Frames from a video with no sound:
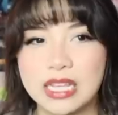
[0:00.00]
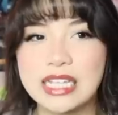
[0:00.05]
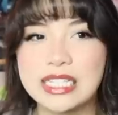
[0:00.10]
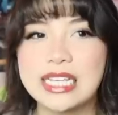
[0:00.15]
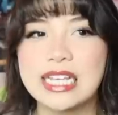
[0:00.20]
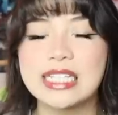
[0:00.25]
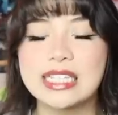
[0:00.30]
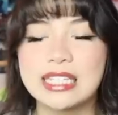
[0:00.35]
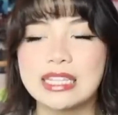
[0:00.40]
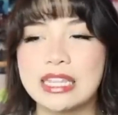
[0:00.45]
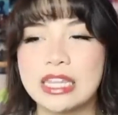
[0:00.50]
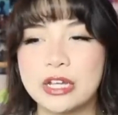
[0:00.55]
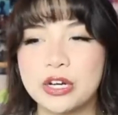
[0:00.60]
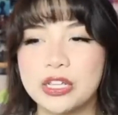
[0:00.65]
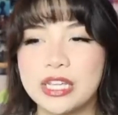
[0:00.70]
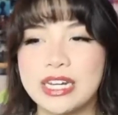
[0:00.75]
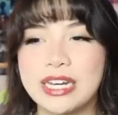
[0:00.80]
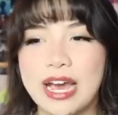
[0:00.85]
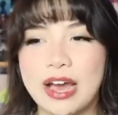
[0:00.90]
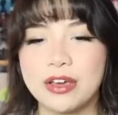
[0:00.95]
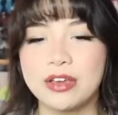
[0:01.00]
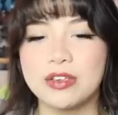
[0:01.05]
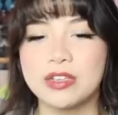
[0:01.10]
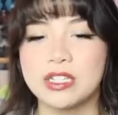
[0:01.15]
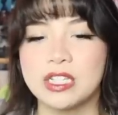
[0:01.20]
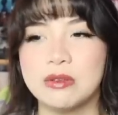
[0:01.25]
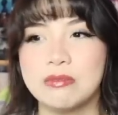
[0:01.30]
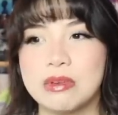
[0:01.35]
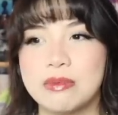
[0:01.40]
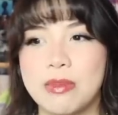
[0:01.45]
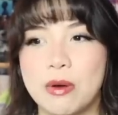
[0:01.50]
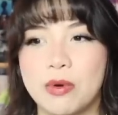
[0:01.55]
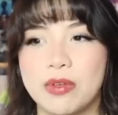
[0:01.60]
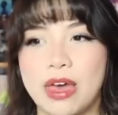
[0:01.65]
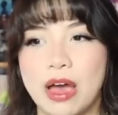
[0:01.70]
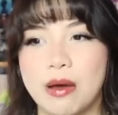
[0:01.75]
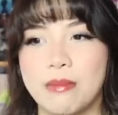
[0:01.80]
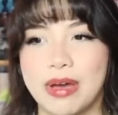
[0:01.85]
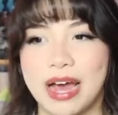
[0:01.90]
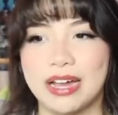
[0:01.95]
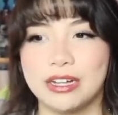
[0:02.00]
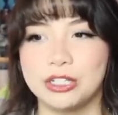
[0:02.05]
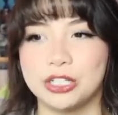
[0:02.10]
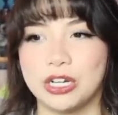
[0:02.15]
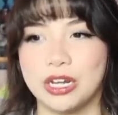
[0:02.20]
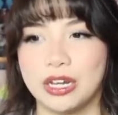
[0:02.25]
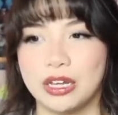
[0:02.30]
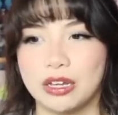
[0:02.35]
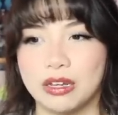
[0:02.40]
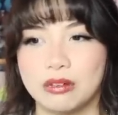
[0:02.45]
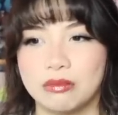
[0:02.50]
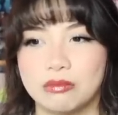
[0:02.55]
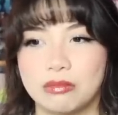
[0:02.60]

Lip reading: This is literally Now You See Me, but without magic.